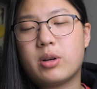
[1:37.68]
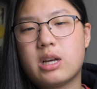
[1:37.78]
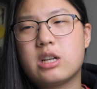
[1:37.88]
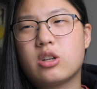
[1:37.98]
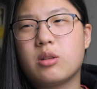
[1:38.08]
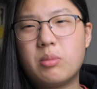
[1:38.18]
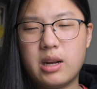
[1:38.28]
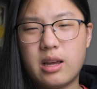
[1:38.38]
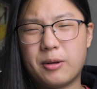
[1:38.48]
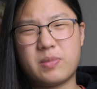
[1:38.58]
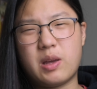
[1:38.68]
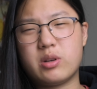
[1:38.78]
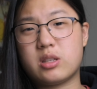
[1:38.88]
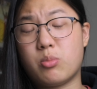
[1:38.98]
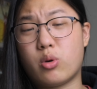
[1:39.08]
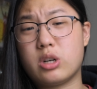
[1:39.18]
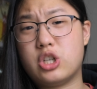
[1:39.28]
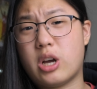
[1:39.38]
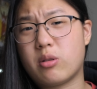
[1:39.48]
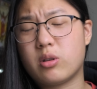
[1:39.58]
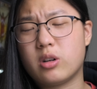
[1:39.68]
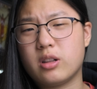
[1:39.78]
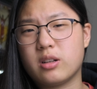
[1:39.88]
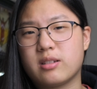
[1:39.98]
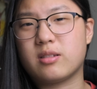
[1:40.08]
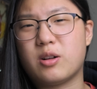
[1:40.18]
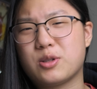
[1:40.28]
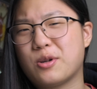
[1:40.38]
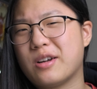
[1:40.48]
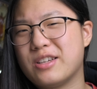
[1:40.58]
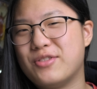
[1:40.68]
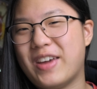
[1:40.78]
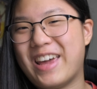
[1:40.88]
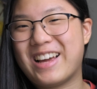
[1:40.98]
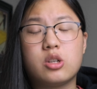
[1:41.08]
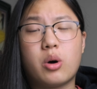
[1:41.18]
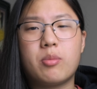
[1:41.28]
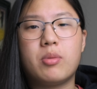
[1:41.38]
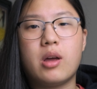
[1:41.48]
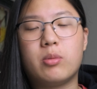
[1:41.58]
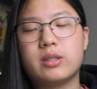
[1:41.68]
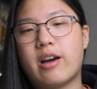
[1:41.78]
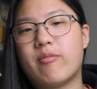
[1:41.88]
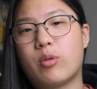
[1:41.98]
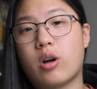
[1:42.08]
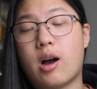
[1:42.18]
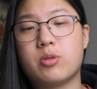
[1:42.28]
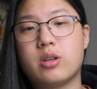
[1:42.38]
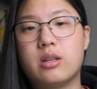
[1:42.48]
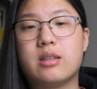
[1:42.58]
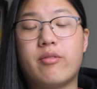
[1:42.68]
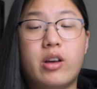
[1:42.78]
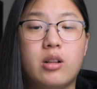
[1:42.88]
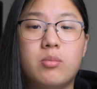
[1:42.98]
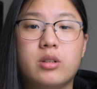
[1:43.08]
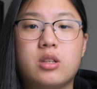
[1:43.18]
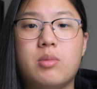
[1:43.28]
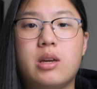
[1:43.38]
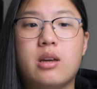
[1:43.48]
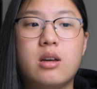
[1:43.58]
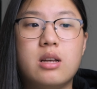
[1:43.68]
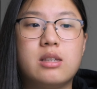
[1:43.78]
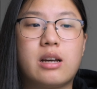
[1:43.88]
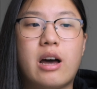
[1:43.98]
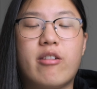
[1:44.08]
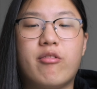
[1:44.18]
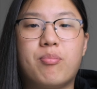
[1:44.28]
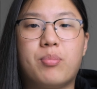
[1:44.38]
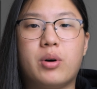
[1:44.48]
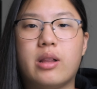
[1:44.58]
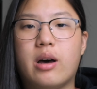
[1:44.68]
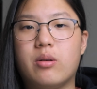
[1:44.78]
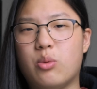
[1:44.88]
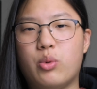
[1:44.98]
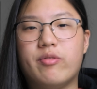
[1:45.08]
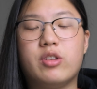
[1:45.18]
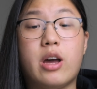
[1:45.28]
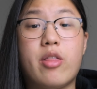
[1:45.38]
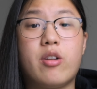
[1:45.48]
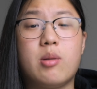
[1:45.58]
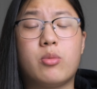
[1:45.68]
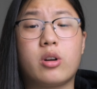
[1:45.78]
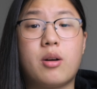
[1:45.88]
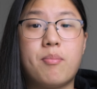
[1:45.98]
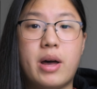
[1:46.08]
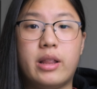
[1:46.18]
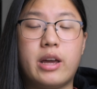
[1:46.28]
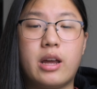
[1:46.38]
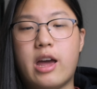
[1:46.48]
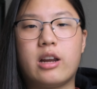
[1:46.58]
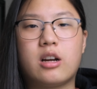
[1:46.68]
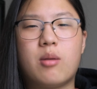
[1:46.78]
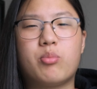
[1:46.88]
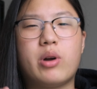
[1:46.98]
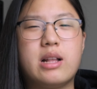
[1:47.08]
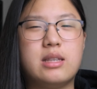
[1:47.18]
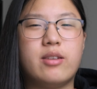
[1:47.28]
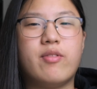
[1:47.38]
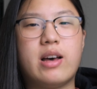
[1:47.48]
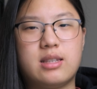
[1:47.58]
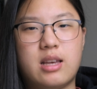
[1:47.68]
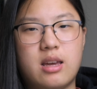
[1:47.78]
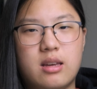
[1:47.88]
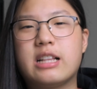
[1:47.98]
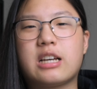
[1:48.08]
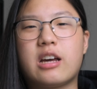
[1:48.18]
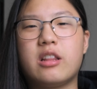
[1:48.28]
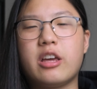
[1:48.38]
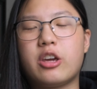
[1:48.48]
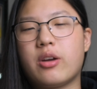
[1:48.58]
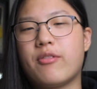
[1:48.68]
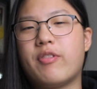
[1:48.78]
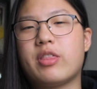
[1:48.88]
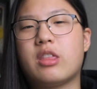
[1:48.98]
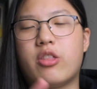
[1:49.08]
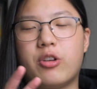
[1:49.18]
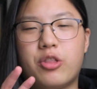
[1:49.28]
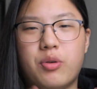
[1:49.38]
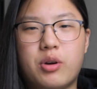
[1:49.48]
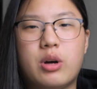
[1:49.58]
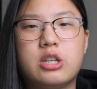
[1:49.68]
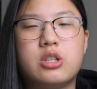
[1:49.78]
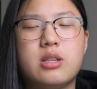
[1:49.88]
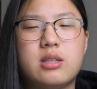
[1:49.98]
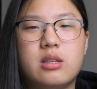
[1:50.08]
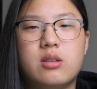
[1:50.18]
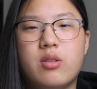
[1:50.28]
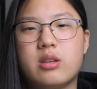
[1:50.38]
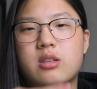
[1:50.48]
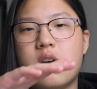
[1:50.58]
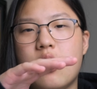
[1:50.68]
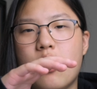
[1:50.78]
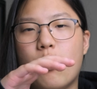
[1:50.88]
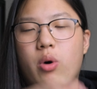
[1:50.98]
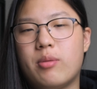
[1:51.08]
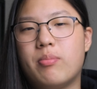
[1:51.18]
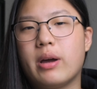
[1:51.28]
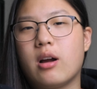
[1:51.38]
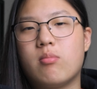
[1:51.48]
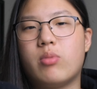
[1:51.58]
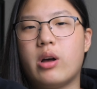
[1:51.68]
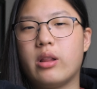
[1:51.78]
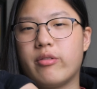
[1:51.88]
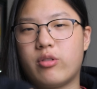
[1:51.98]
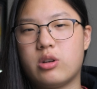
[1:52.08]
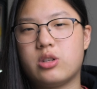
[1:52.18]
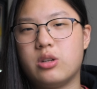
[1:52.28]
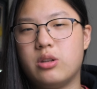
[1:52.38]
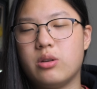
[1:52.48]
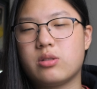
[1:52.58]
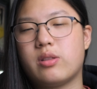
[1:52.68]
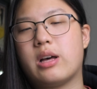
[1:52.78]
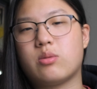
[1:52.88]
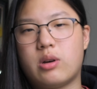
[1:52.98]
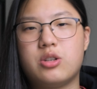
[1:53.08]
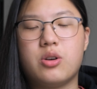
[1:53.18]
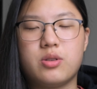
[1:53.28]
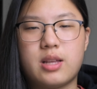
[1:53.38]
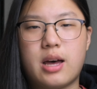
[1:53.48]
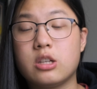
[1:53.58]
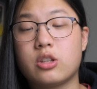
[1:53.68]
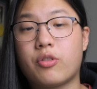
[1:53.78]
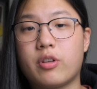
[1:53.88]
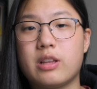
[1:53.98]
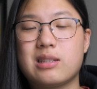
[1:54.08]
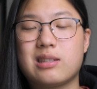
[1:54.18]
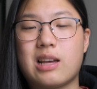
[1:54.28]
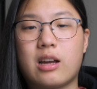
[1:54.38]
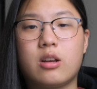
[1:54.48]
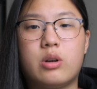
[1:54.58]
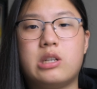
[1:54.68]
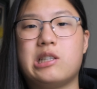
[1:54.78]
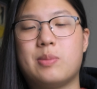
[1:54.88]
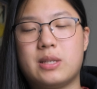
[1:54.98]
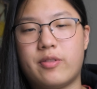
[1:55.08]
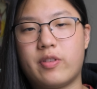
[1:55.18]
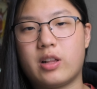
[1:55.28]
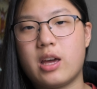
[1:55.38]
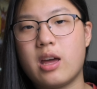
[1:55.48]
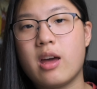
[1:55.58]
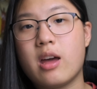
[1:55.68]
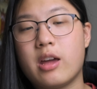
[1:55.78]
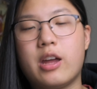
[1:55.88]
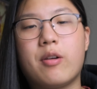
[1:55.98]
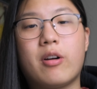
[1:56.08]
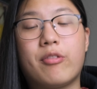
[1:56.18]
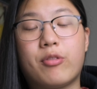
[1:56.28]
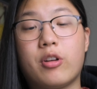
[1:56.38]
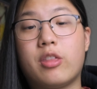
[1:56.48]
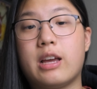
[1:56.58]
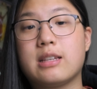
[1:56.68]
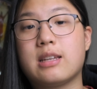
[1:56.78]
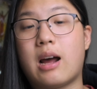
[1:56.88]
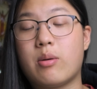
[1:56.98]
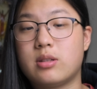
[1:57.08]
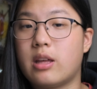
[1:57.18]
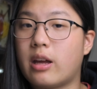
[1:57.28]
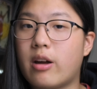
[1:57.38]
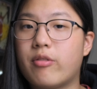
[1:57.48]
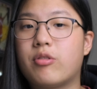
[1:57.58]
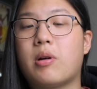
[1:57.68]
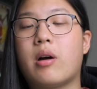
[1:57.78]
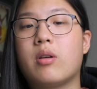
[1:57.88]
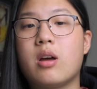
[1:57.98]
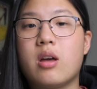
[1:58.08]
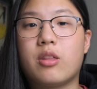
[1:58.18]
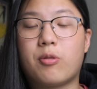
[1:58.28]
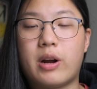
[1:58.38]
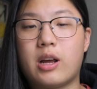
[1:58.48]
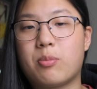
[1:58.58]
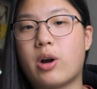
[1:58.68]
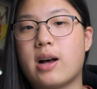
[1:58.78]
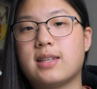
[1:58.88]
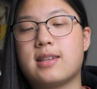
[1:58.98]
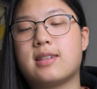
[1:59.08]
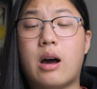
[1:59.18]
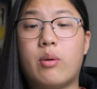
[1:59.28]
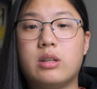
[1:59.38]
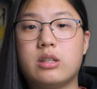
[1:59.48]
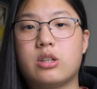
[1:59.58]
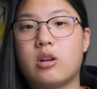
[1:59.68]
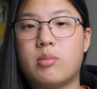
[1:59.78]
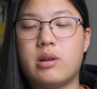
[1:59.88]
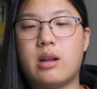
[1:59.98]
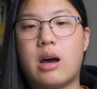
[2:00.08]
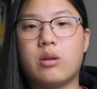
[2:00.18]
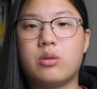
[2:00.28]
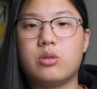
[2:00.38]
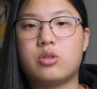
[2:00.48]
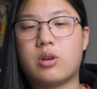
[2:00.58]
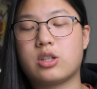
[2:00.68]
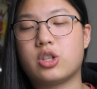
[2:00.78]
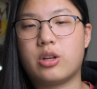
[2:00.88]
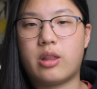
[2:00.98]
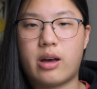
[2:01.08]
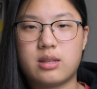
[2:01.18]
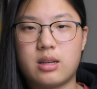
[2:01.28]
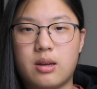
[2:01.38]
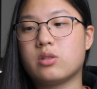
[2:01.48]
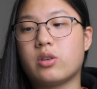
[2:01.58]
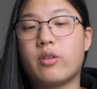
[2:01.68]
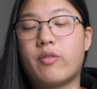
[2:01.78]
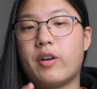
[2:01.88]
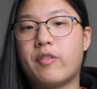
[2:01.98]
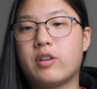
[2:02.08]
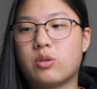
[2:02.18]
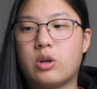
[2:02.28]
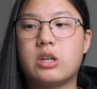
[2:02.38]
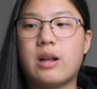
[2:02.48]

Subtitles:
Potential meaning it was more general, also known as vague, so I'd be able to have more options available to me to kind of pull out and weave together a more compelling and comprehensive essay. It's kind of like you can fit the other 3 questions into this one big umbrella of question 2, so that's why I chose that. So for this second question specifically, here are 4 things that I was thinking of throughout the writing process and how I determined how to structure the essay. So the very first